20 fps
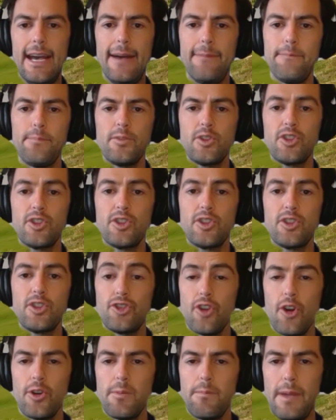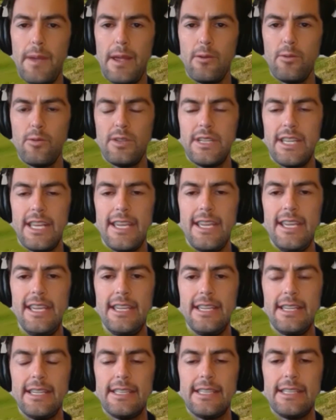stroke penalty
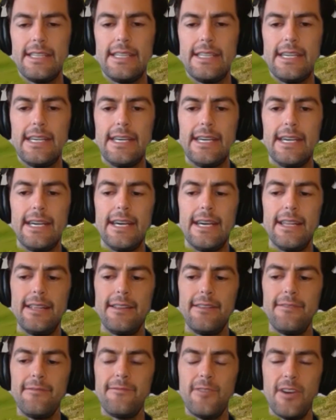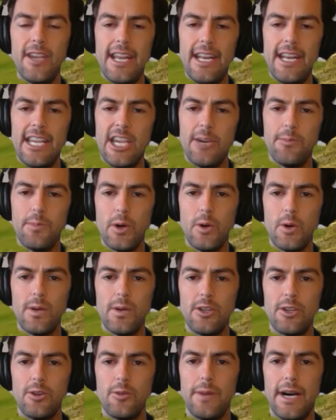for hitting your ball
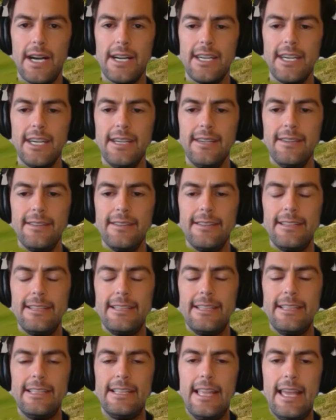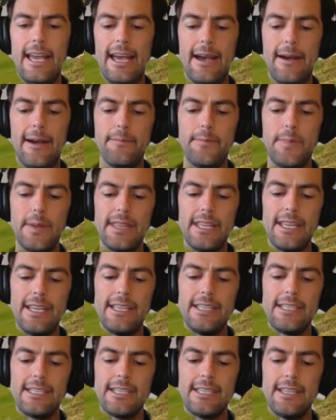into a bunker, but
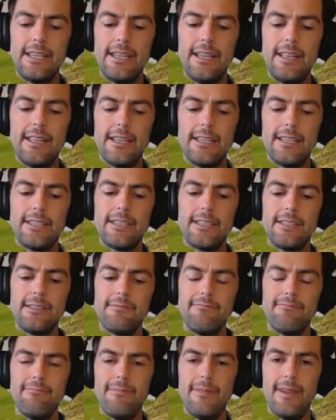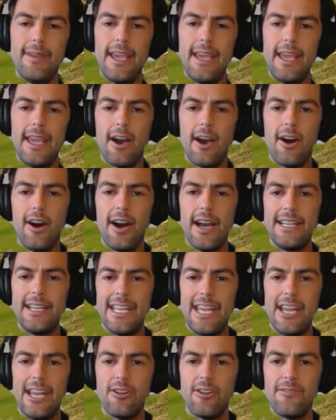there's this
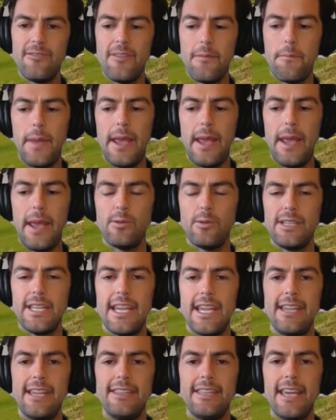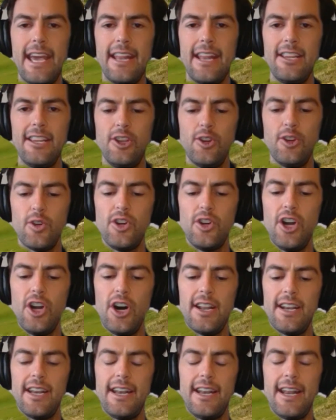idea of a penalty that you're
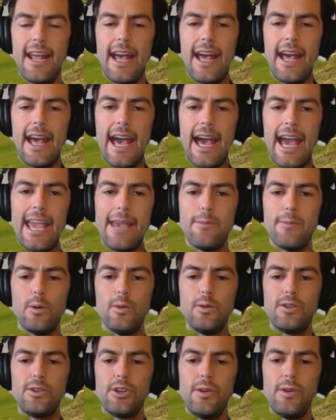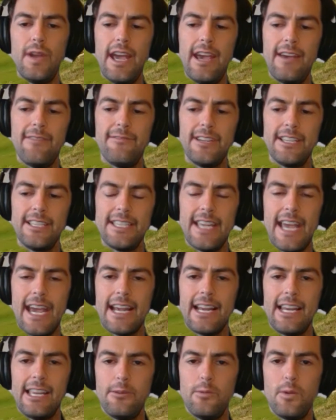not able to have
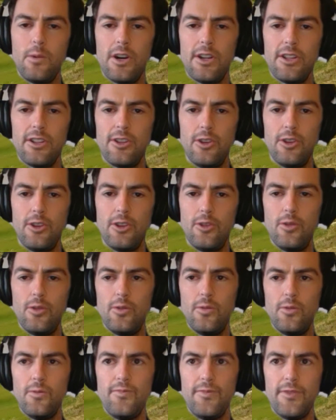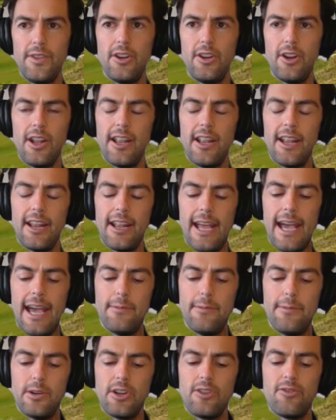exactly what you're not
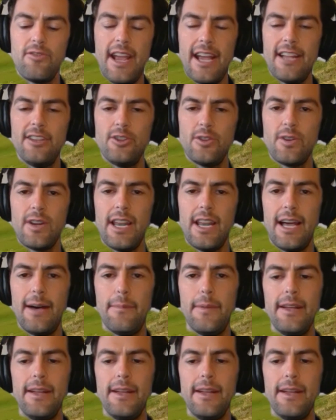able to ground your club.